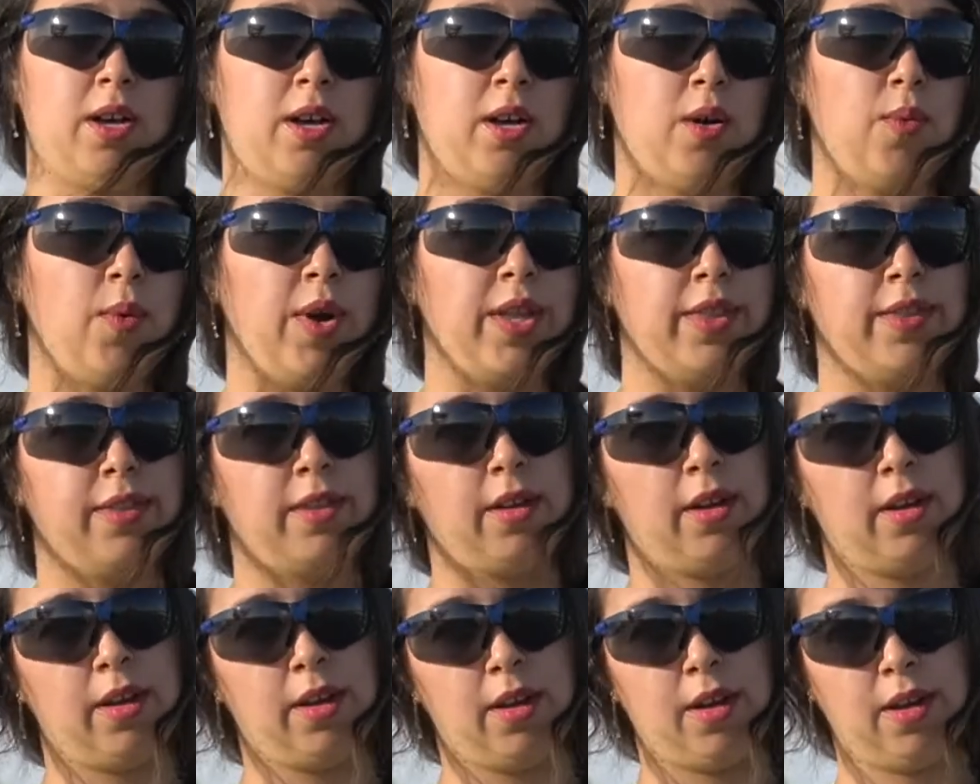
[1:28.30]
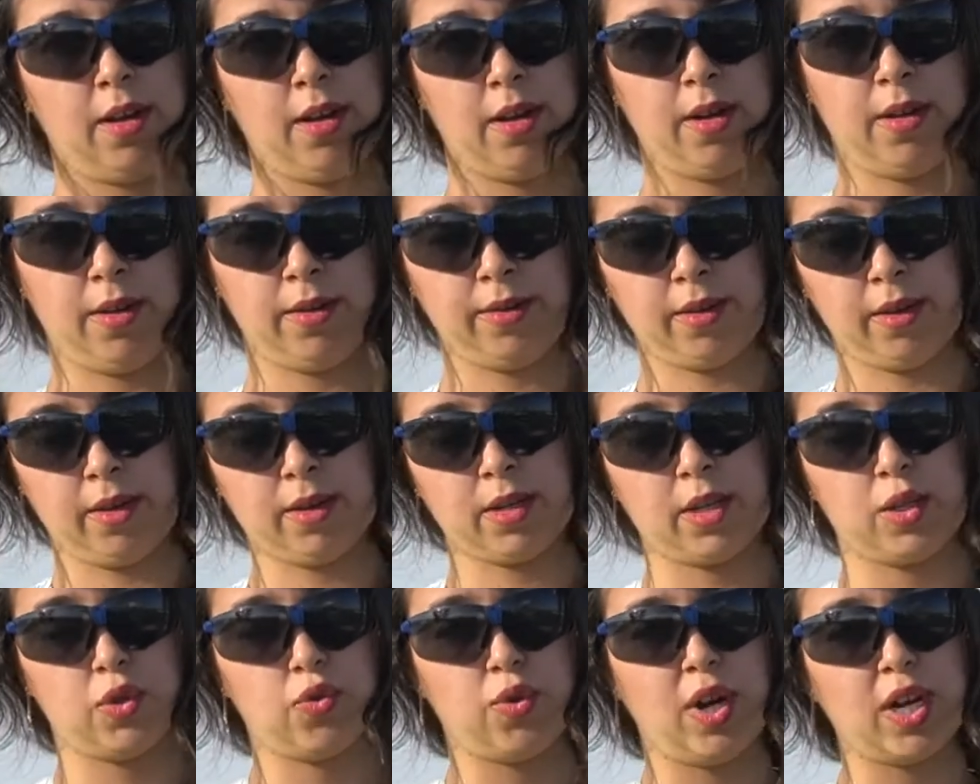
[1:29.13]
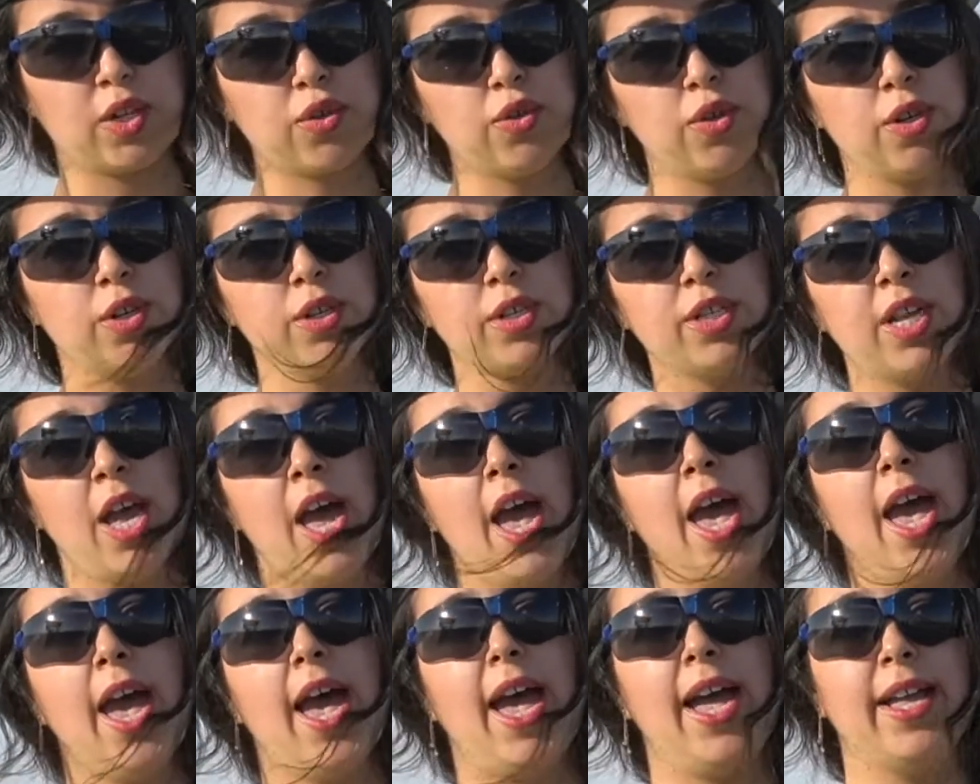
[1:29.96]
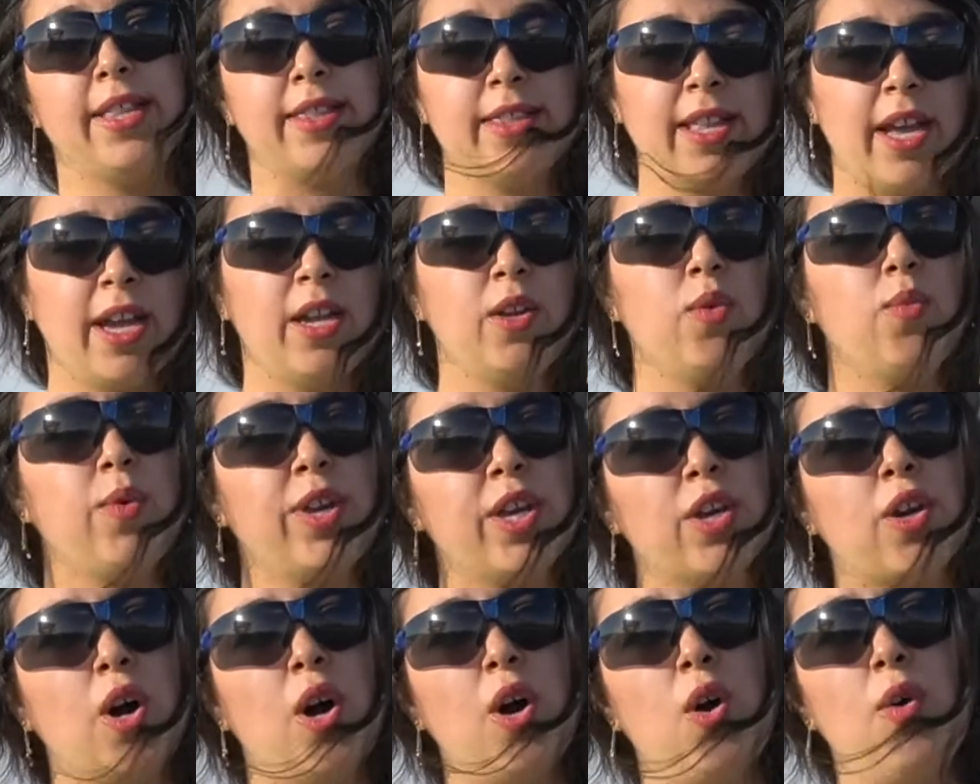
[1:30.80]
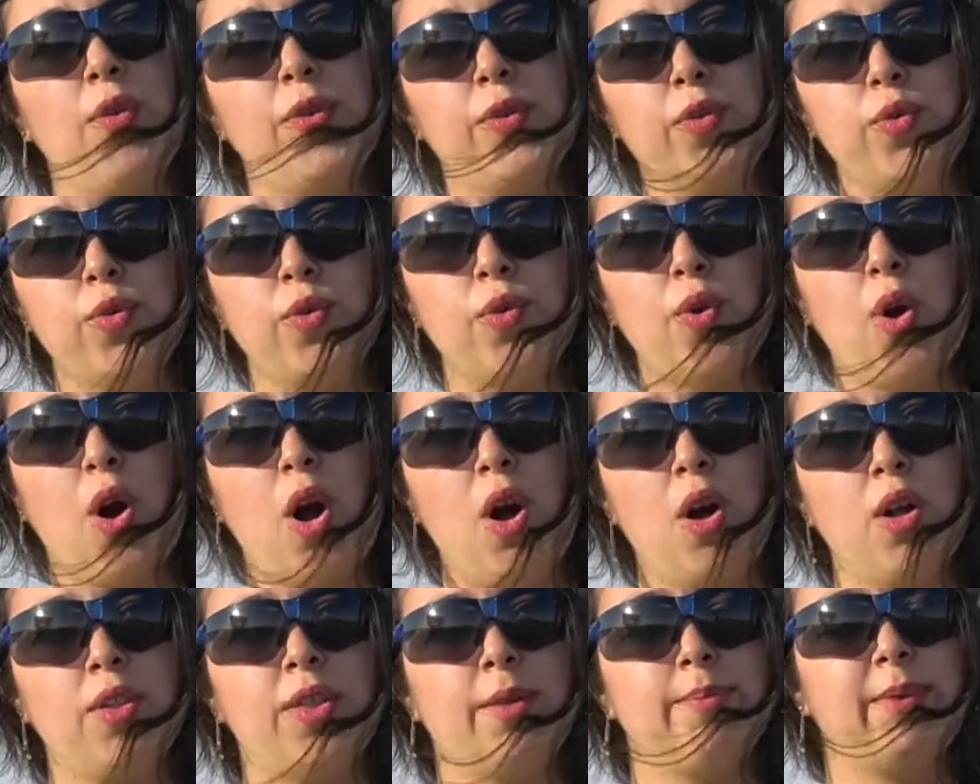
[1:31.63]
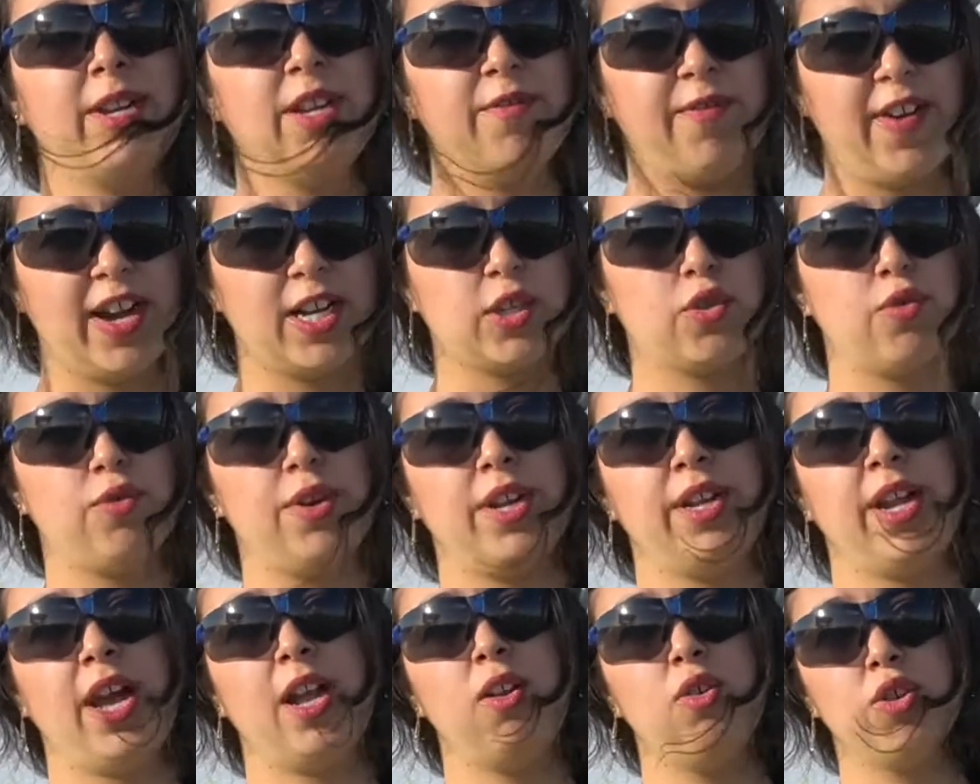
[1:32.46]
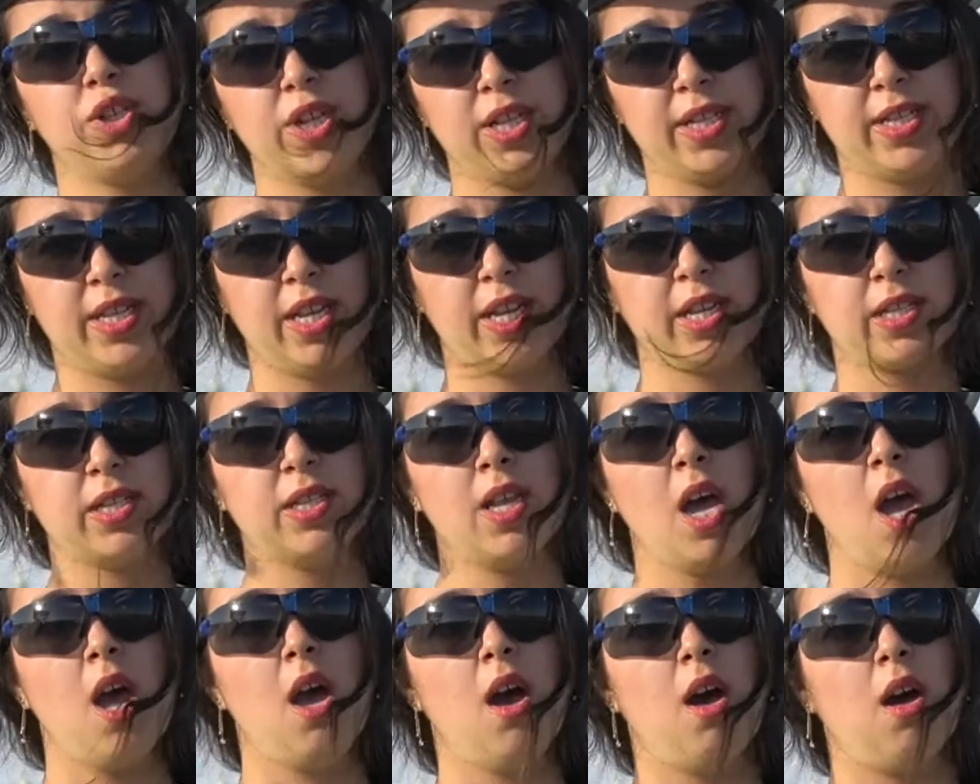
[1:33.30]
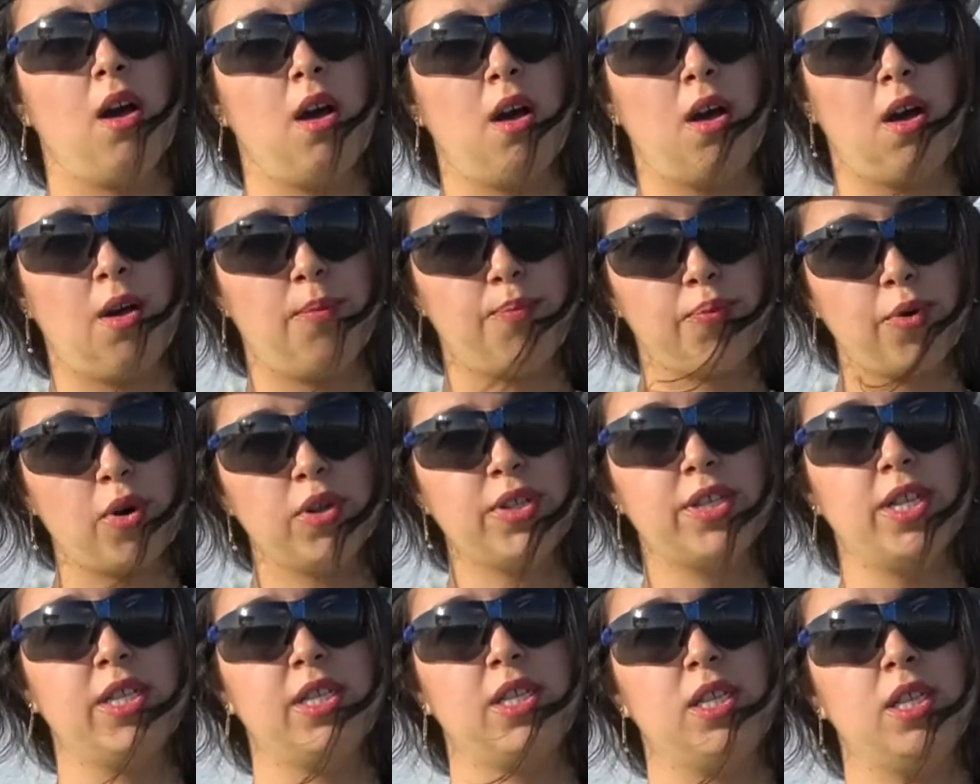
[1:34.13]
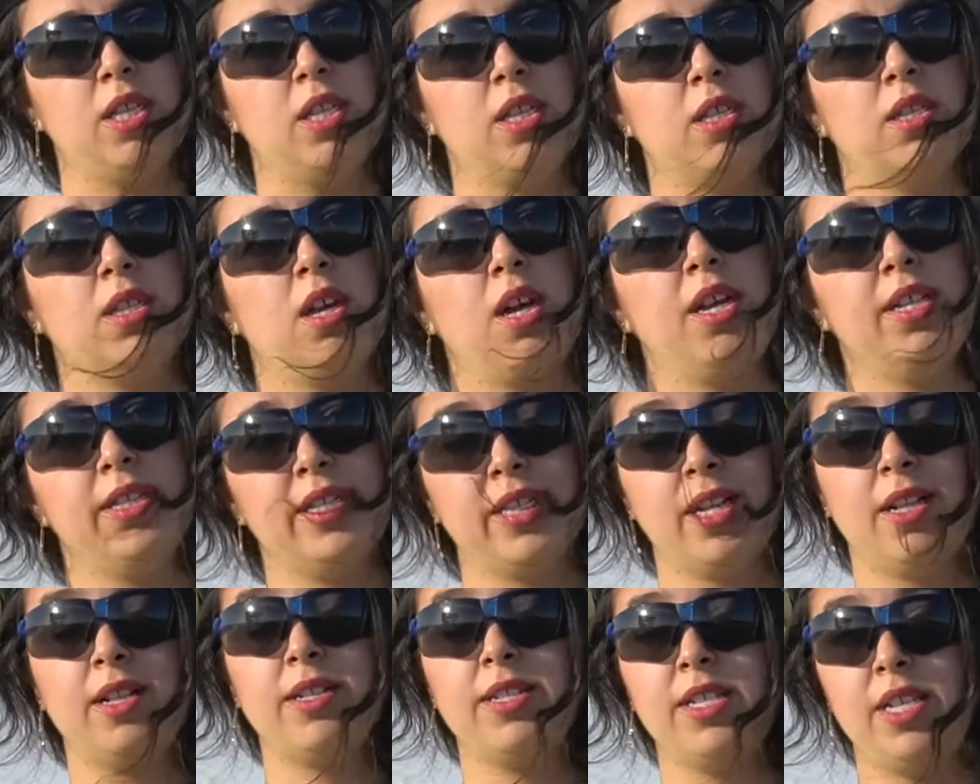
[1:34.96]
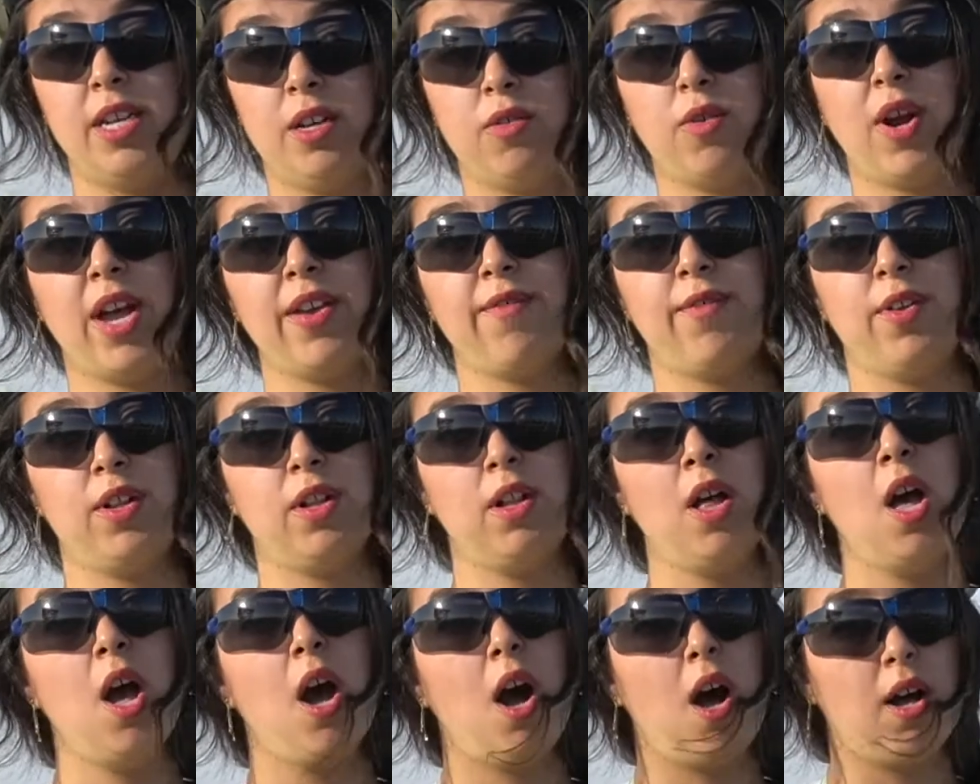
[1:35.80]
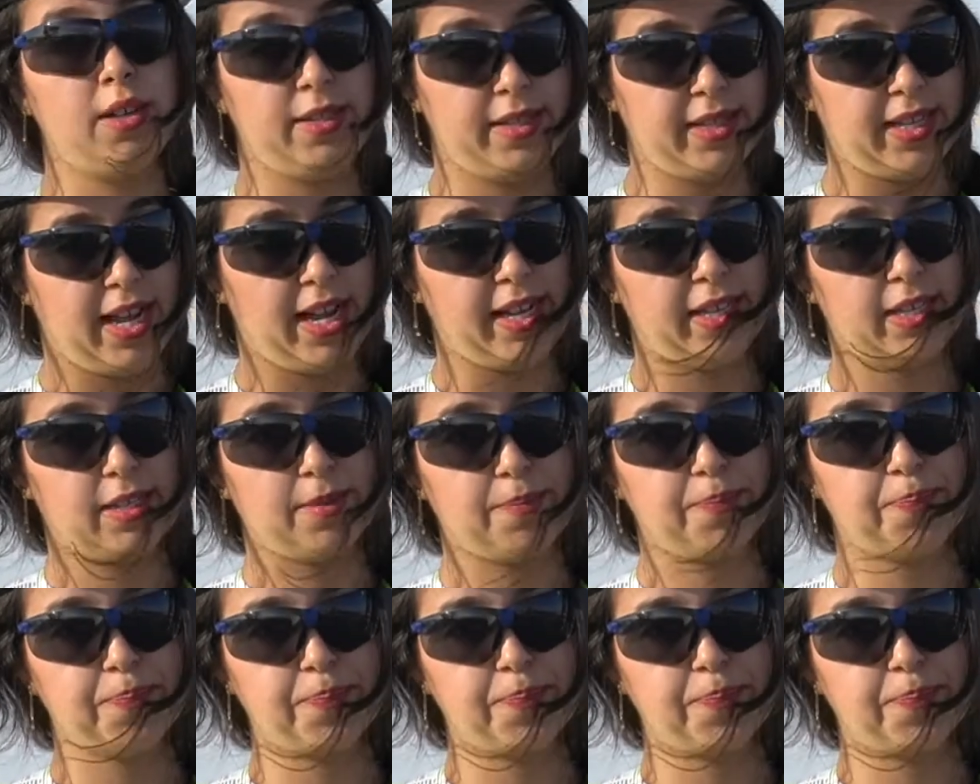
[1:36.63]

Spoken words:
with the contractors, and then we go through all the manufacturing and logistics processes until the arrival on site.